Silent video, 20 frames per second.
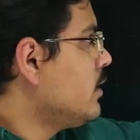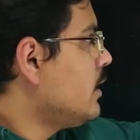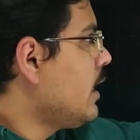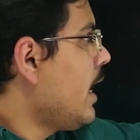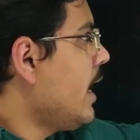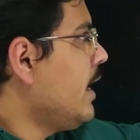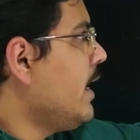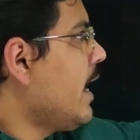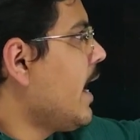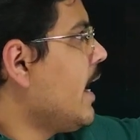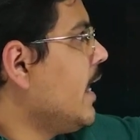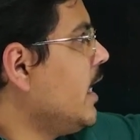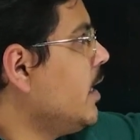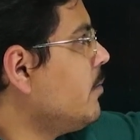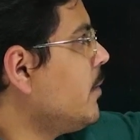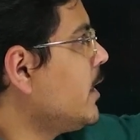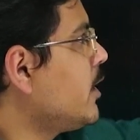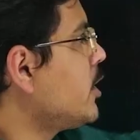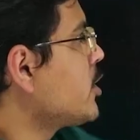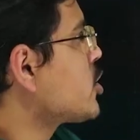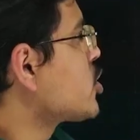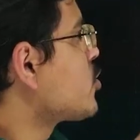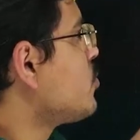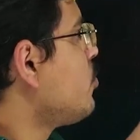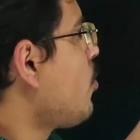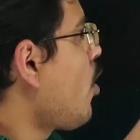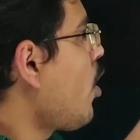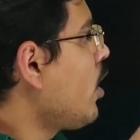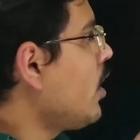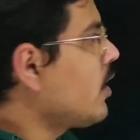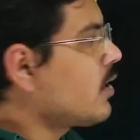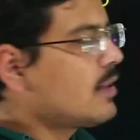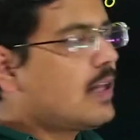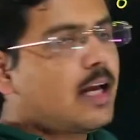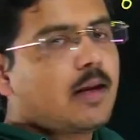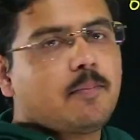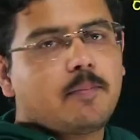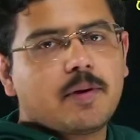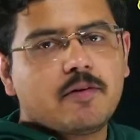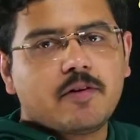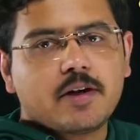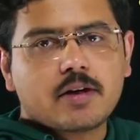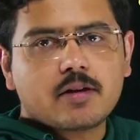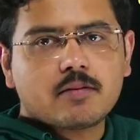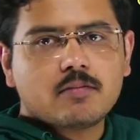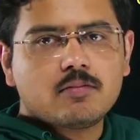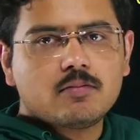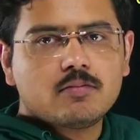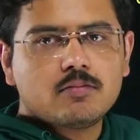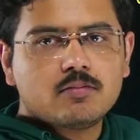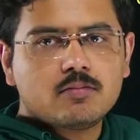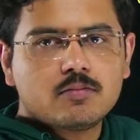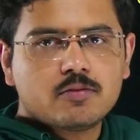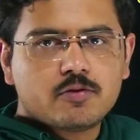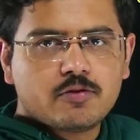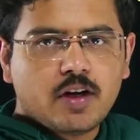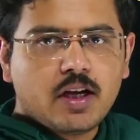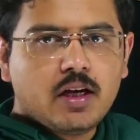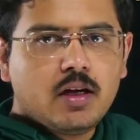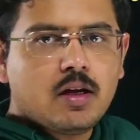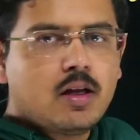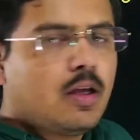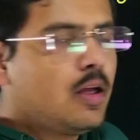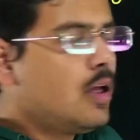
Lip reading: an element smaller than pivot, fine,